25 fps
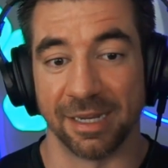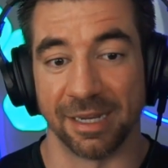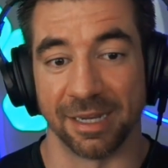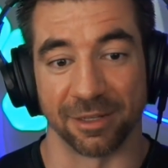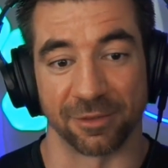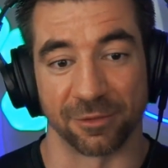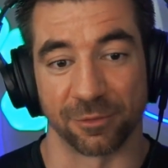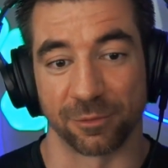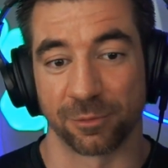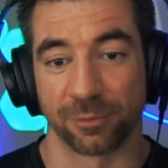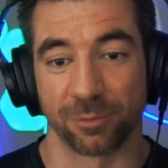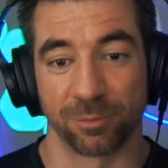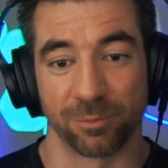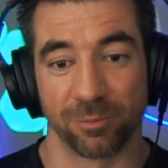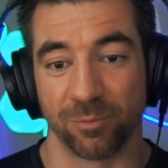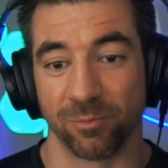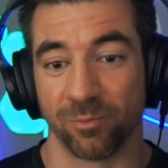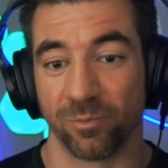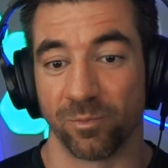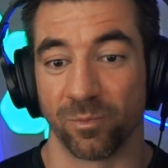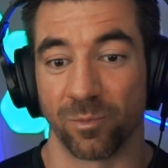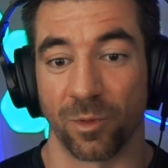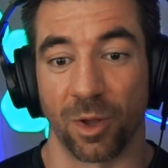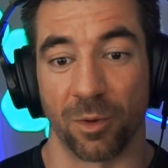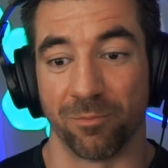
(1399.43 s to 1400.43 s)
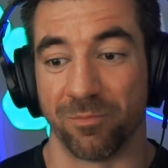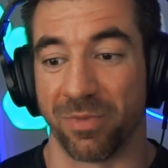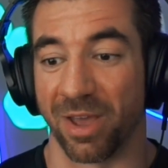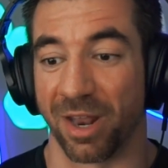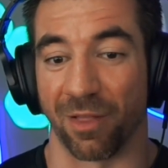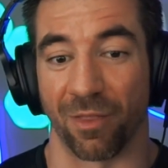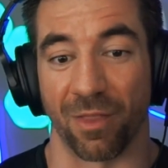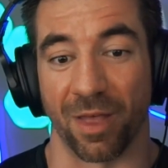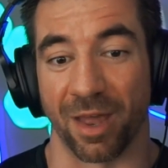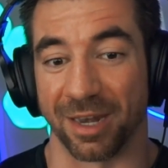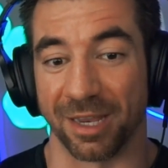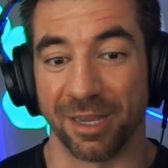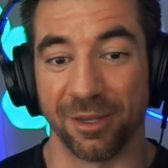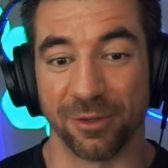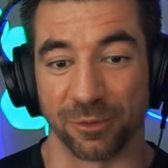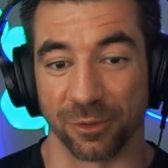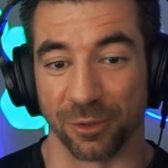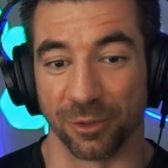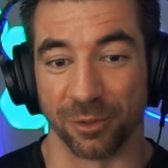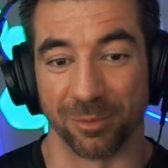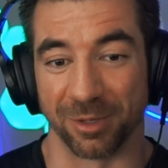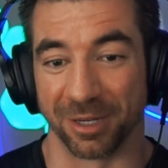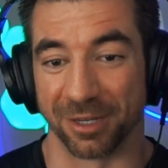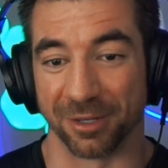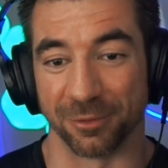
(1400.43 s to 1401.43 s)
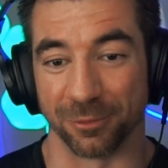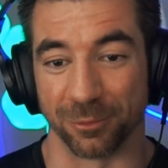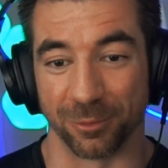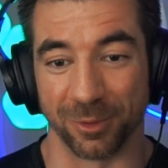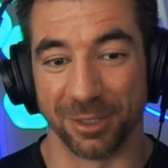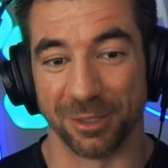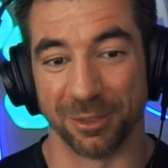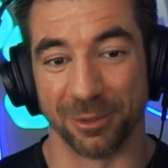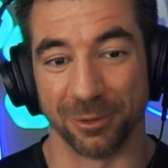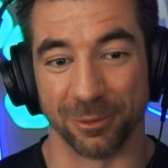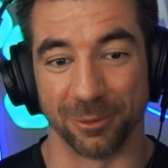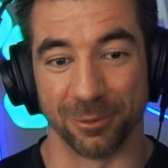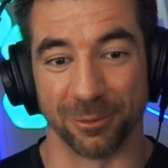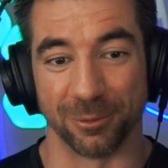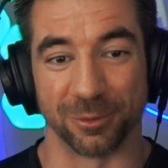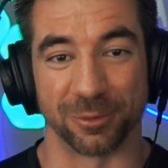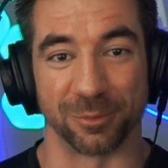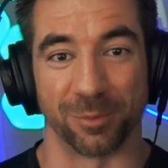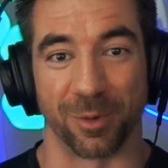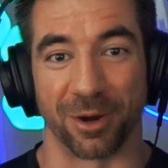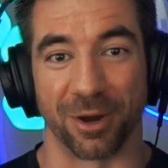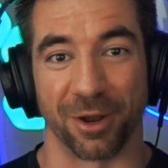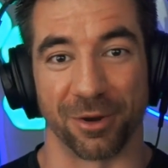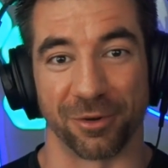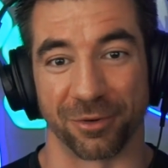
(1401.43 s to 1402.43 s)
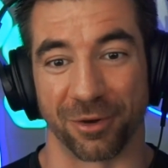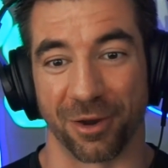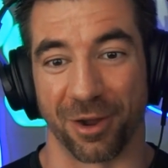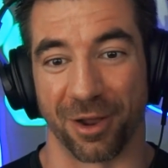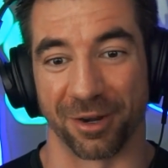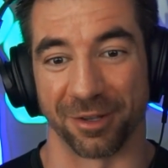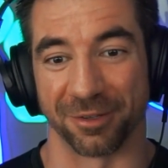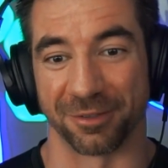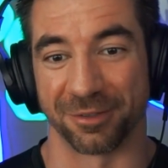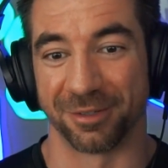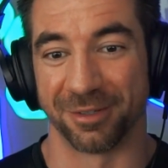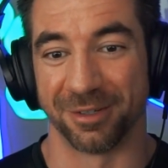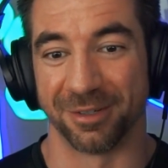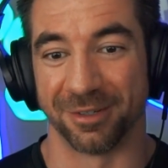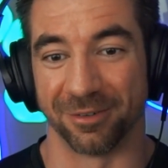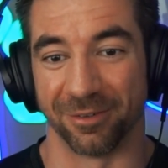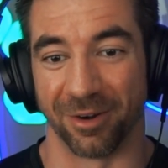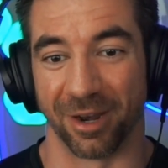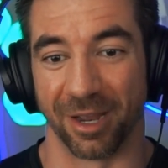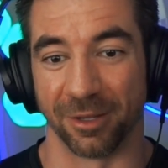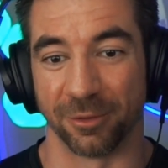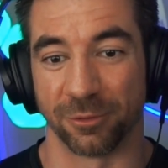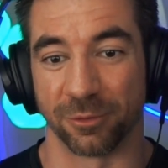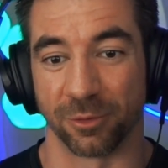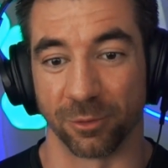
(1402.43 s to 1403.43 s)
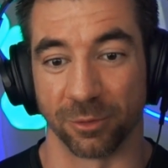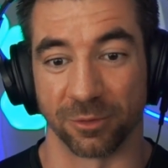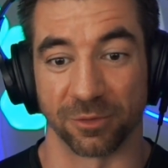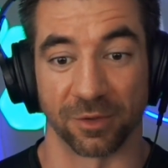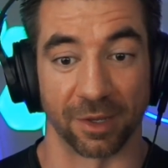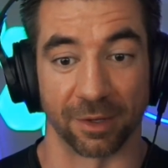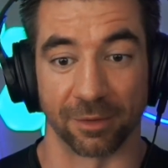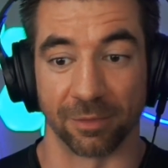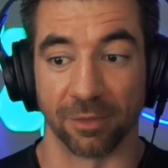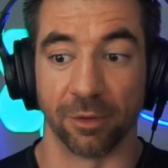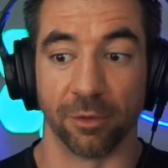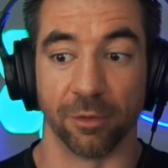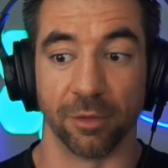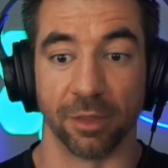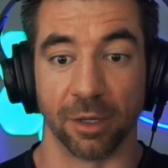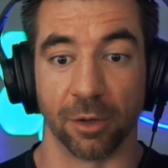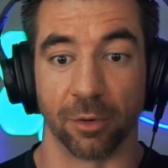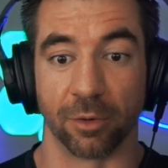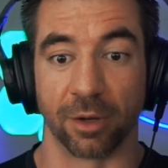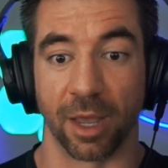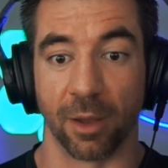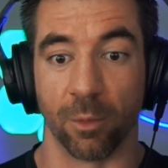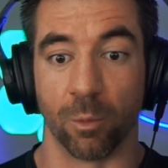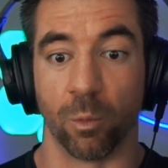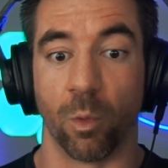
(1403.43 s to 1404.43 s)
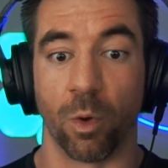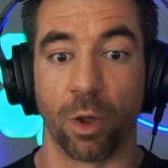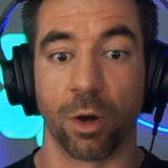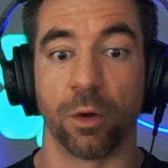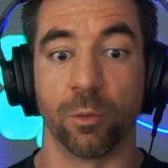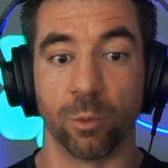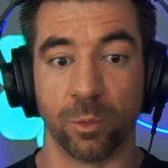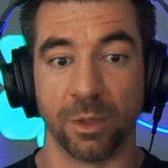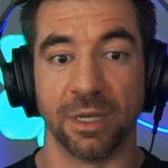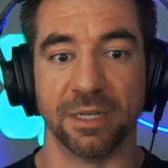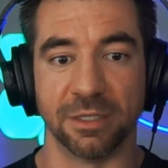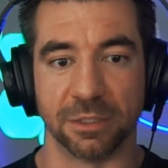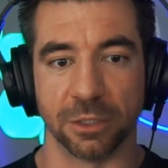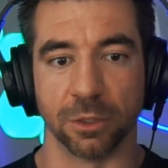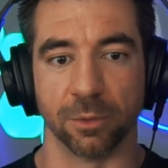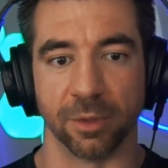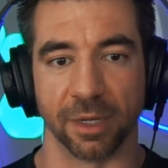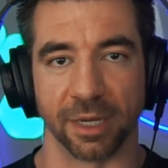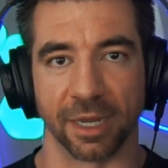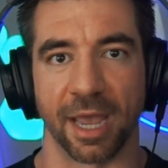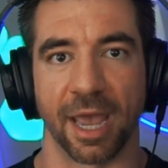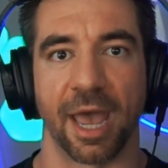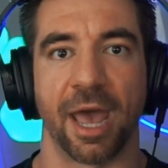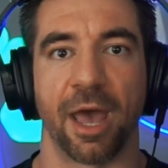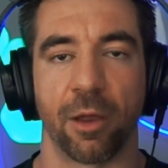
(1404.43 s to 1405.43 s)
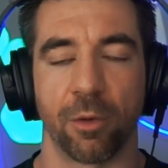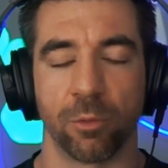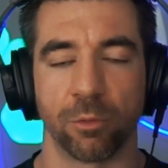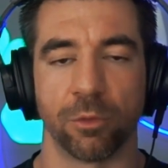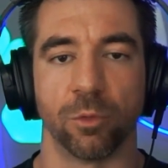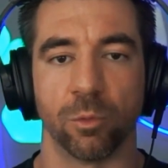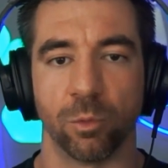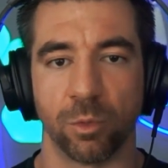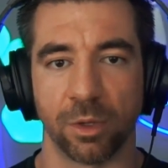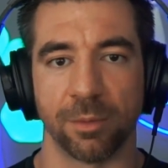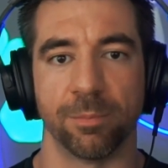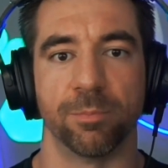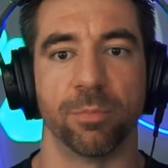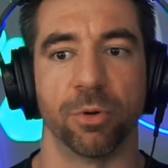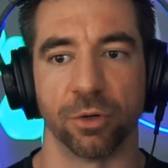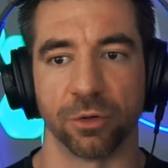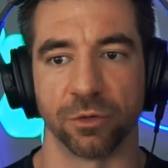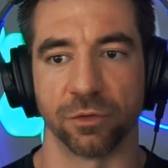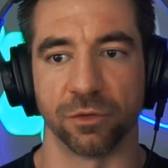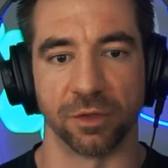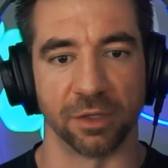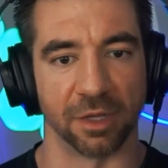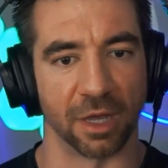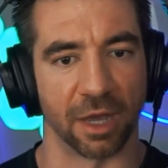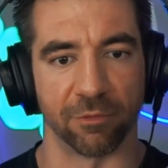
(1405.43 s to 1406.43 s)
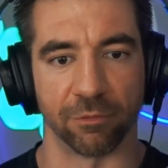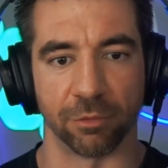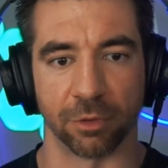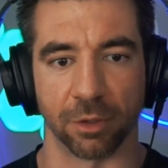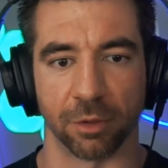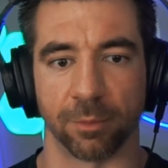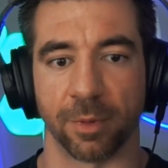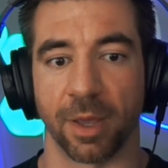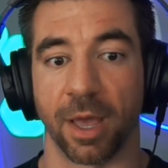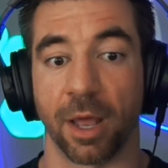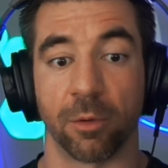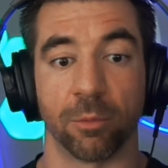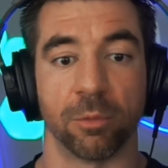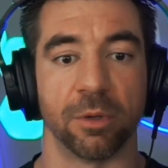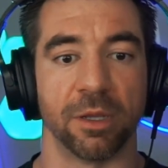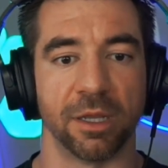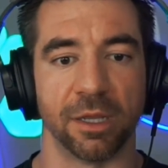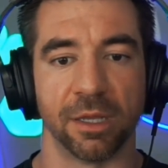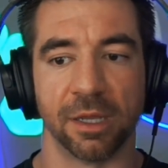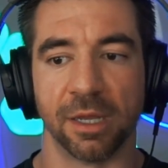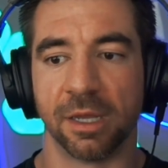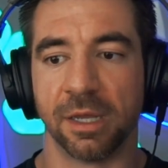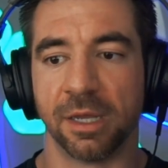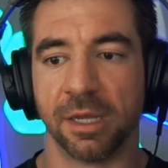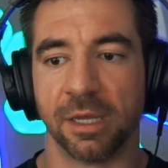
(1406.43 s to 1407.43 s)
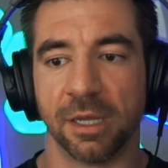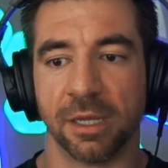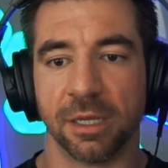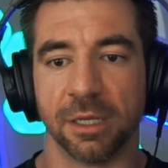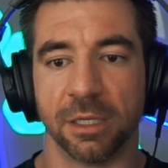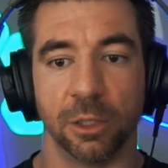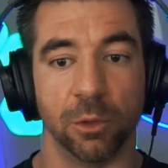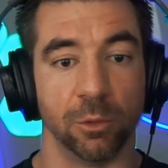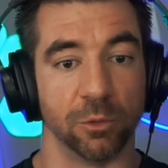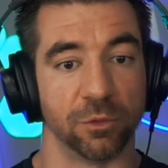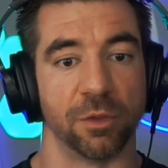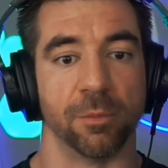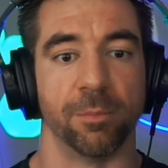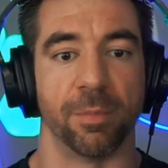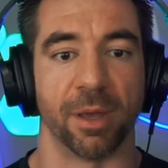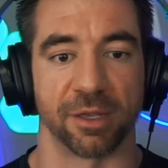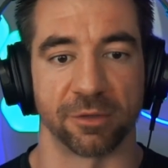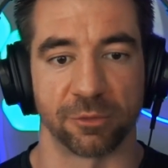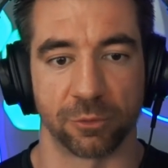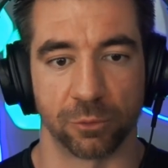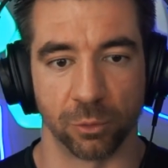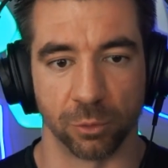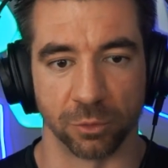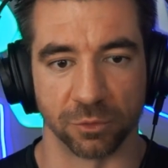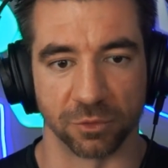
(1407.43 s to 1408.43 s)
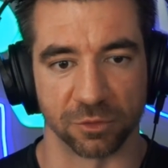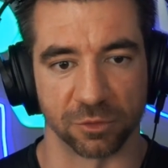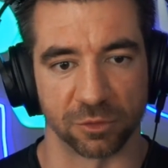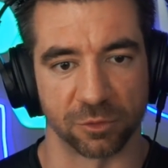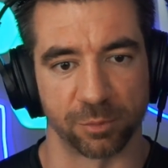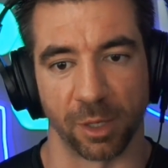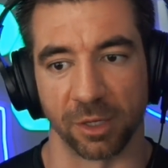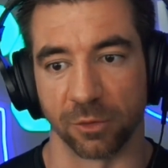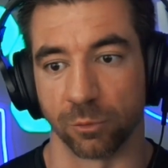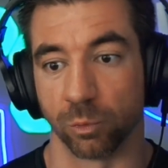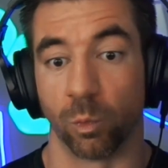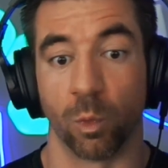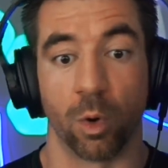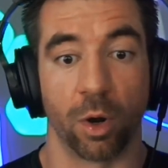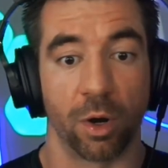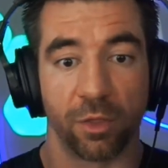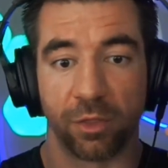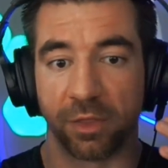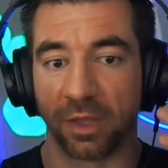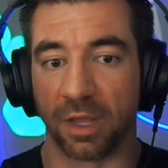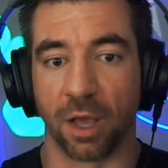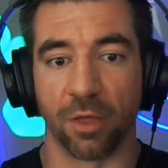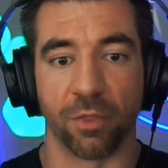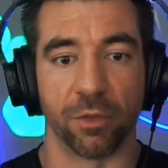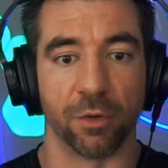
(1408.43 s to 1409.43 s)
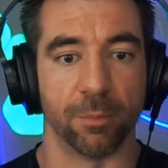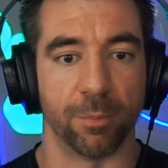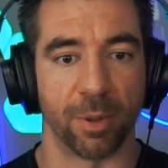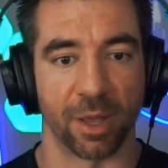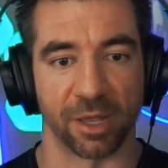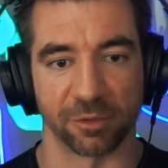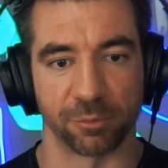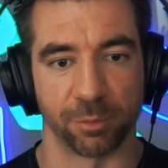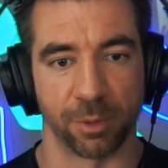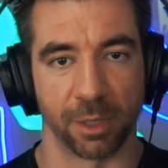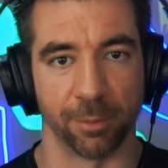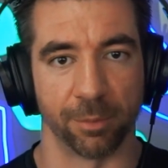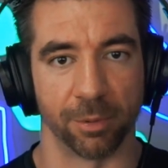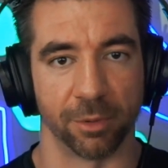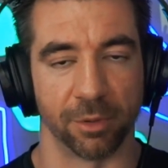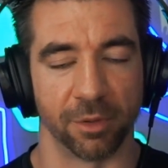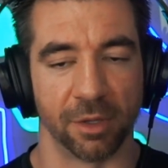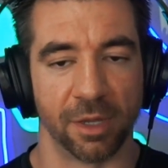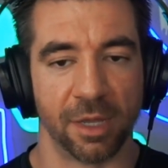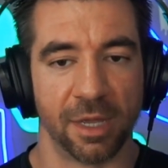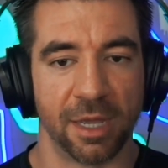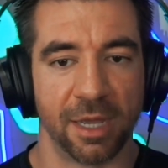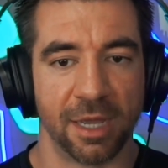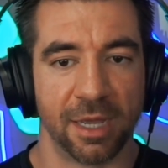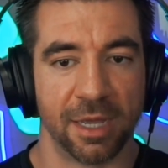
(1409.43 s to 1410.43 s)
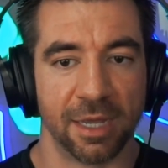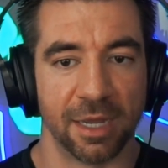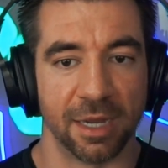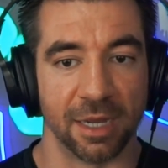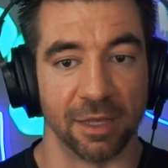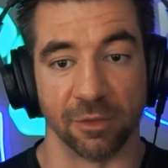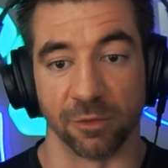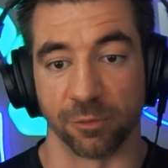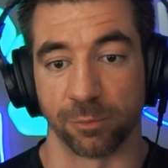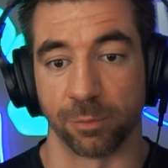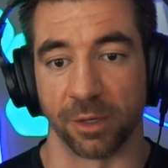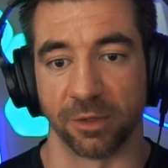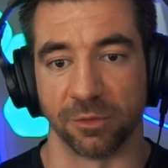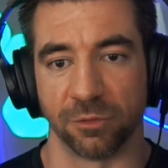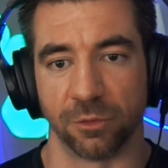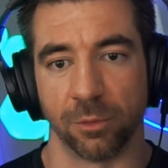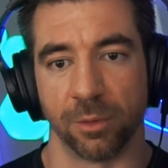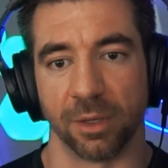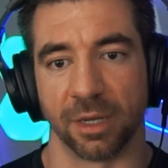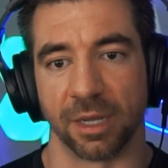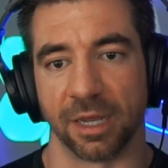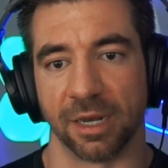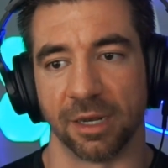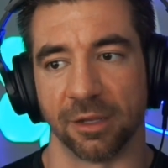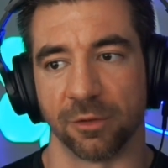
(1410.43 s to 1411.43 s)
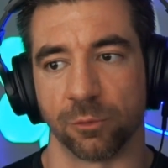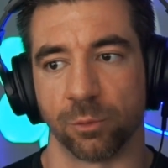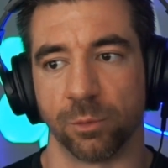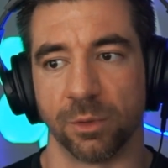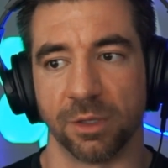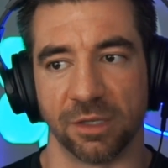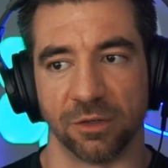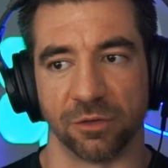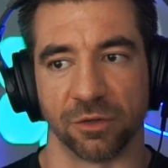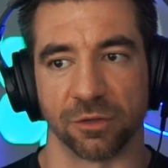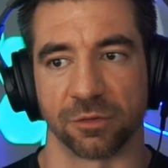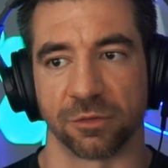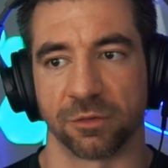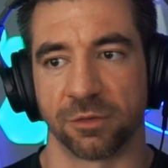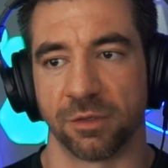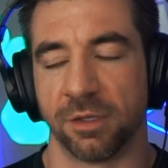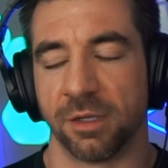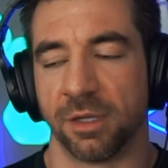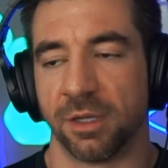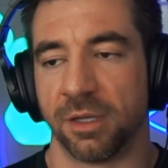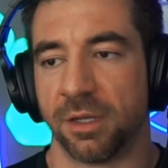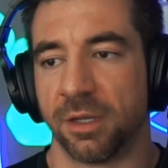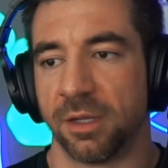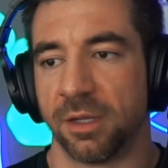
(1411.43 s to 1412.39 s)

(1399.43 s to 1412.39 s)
it's been a lot easier because we do smart contract audits, right? So it's like literally, okay, what are we doing? How do we push the envelope? How do we use the best tools in the space? What are the other best people in the space doing? And it's really just